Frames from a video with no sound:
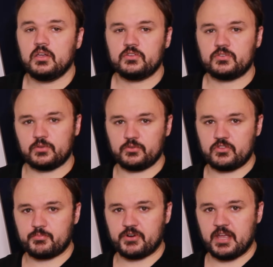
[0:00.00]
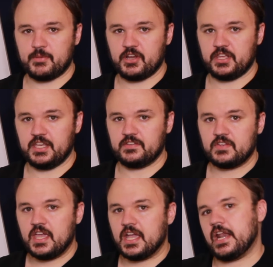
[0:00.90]
So those are the primary keys.
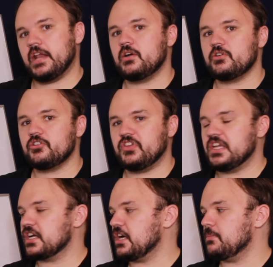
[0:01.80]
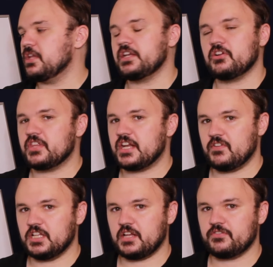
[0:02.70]
And I know you're seeing a couple on here that have
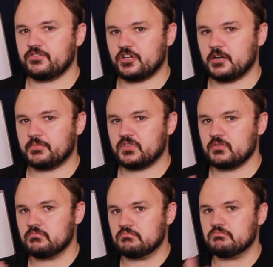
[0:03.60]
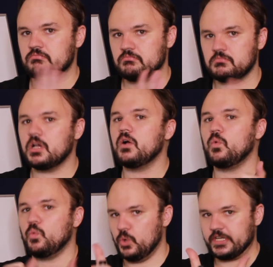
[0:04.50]
a lot of sharps.
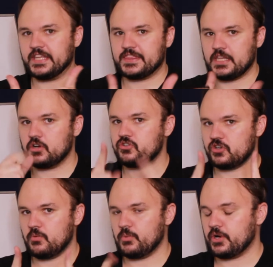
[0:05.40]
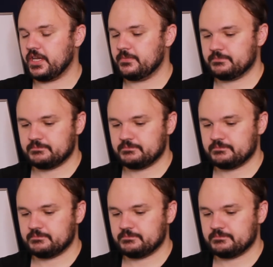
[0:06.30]
We'll get there, don't worry.